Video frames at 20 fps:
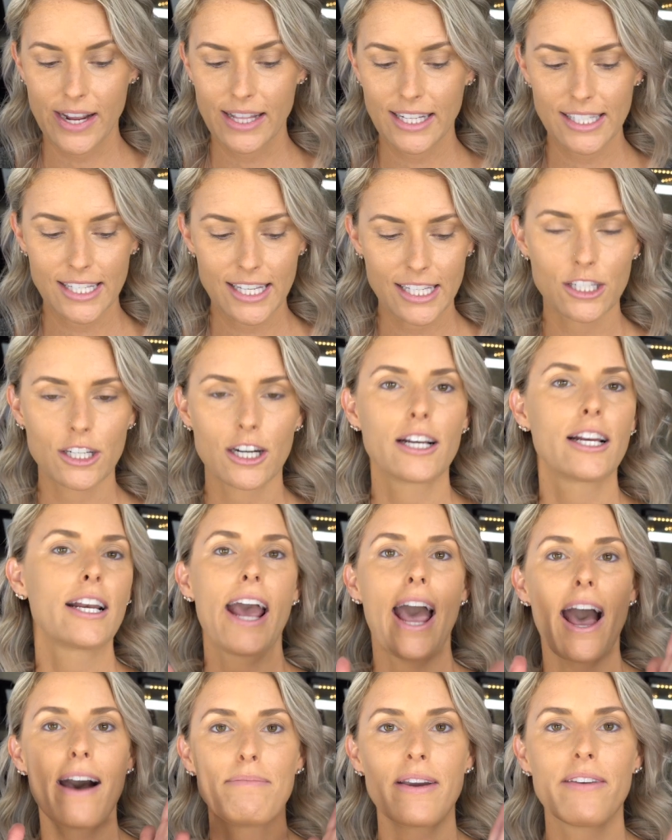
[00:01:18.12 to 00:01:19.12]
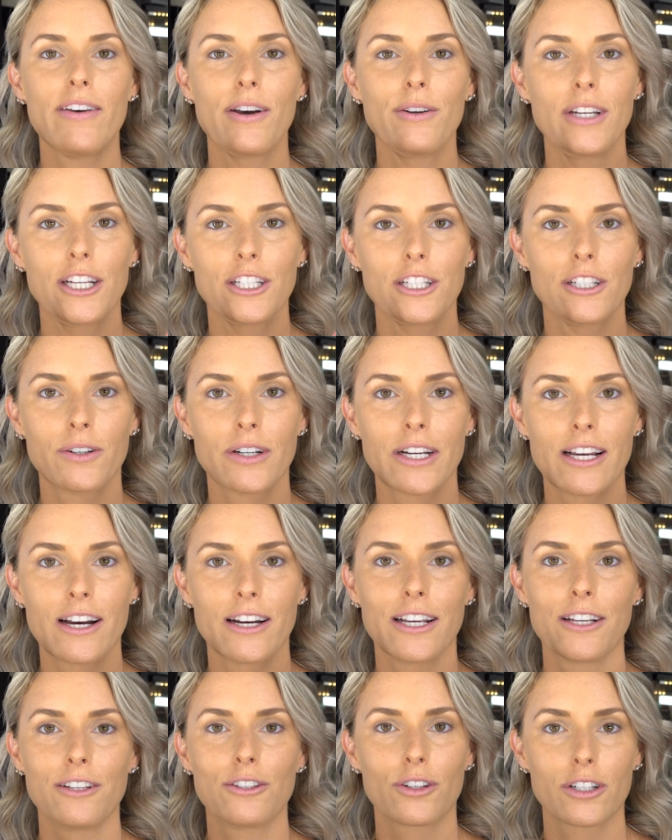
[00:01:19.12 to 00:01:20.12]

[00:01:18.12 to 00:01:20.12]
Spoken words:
right, let's get started. I have my foundation already on. I use